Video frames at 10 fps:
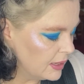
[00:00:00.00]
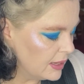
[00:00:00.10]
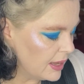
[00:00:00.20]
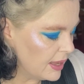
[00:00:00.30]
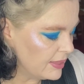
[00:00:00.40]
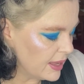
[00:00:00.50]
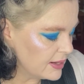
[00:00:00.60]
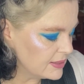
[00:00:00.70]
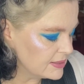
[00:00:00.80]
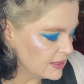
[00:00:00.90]
and that is
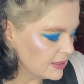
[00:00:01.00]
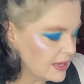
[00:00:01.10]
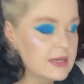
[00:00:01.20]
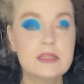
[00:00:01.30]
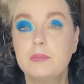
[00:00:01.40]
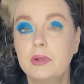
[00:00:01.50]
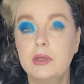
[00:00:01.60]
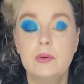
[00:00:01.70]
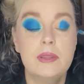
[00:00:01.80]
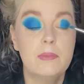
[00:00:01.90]
the lightest blue in
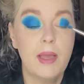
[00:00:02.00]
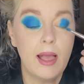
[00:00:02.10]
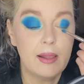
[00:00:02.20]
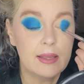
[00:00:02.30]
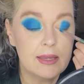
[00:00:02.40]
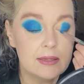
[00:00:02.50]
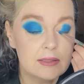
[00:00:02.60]
the palette.